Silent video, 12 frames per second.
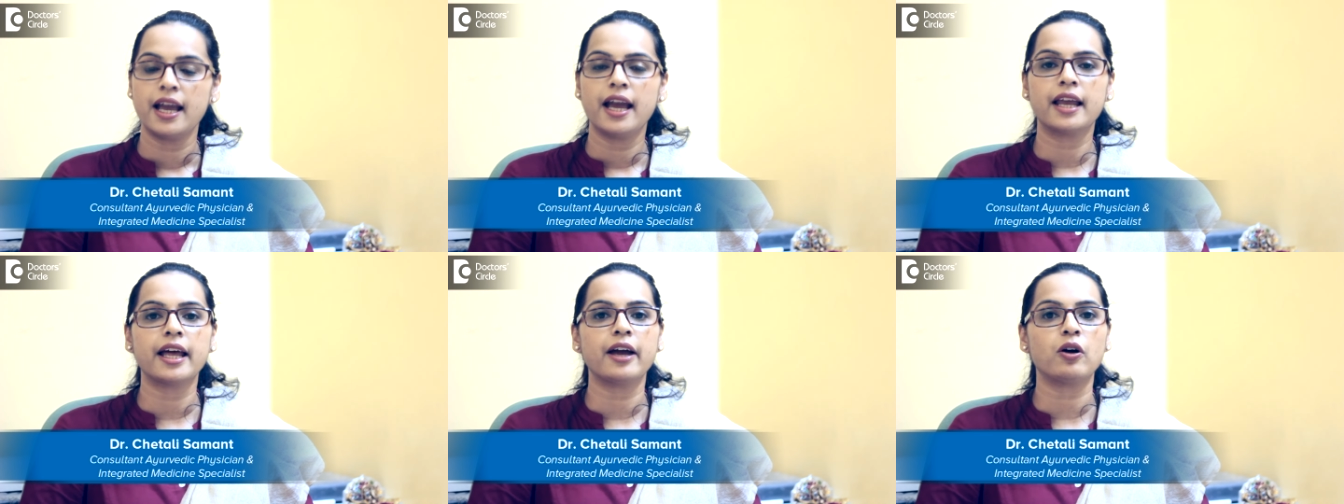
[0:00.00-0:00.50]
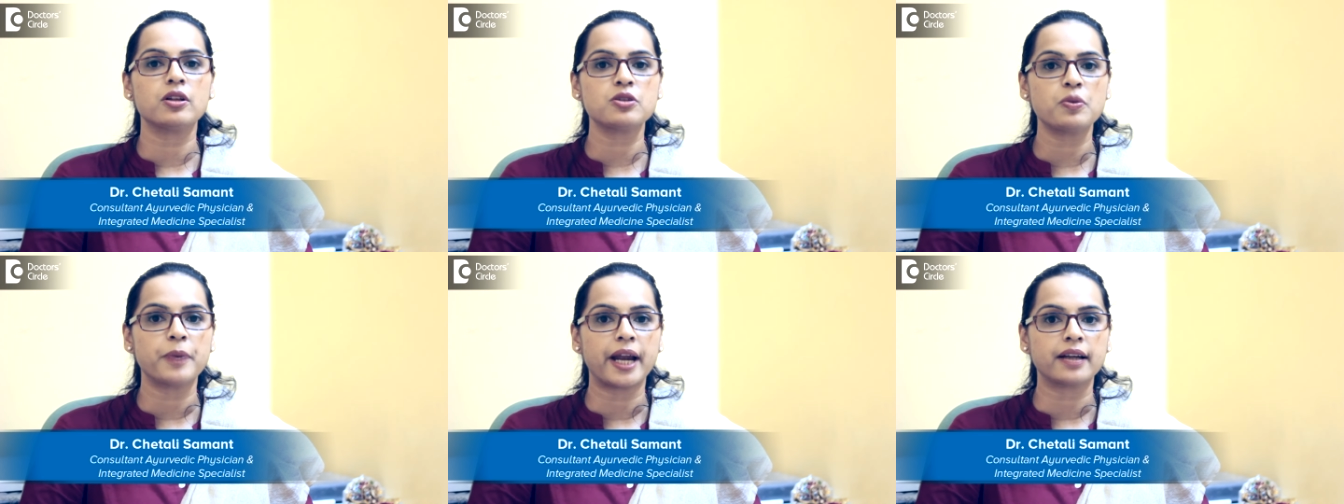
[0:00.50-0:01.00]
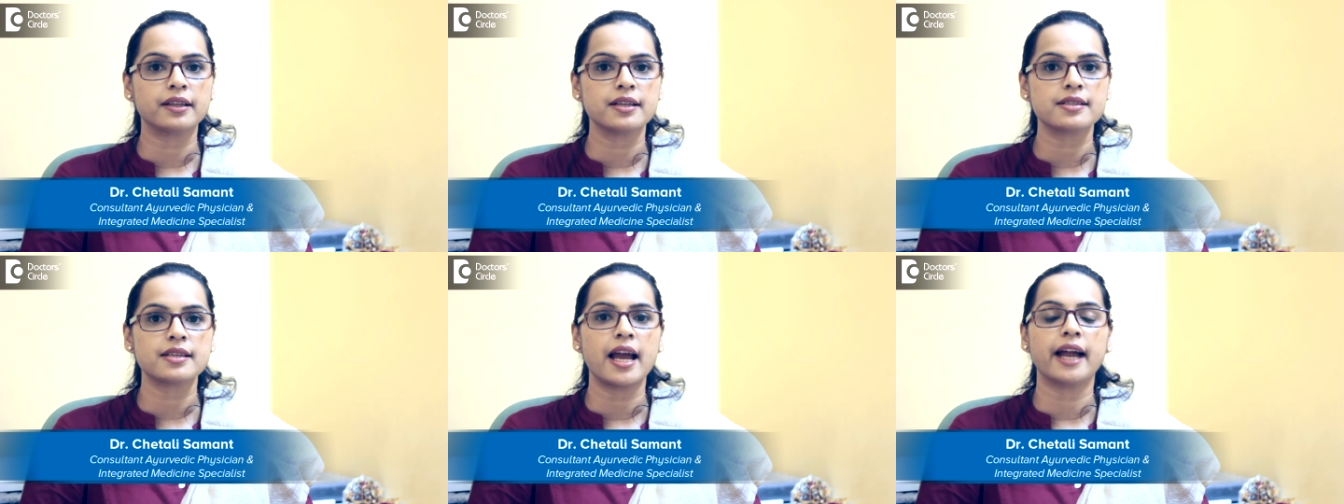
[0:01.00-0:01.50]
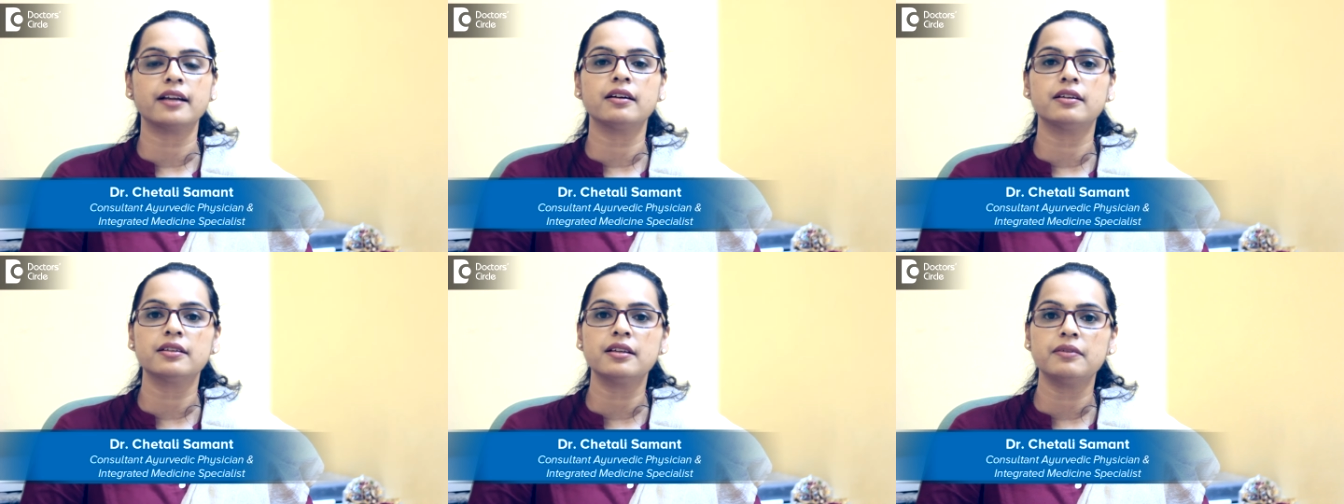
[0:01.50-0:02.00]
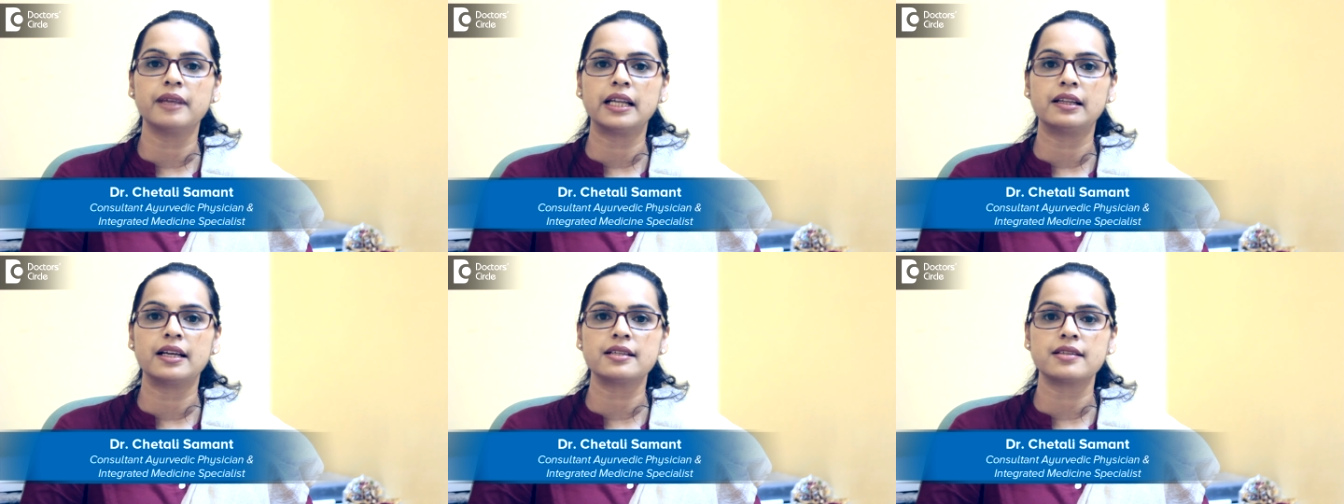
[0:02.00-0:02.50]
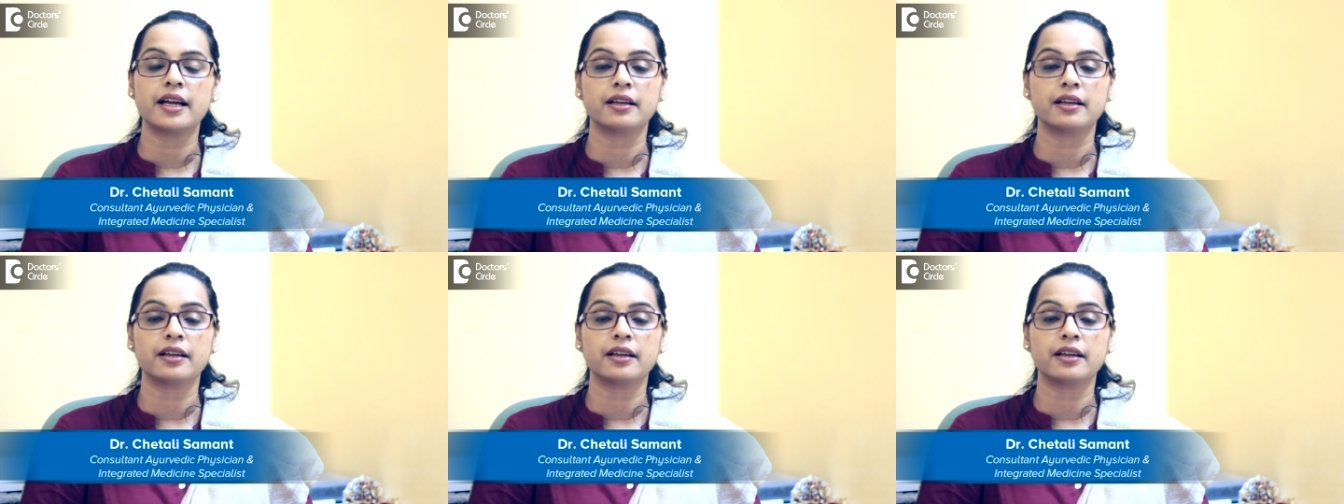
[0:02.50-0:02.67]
and I also practice at Urban Wellness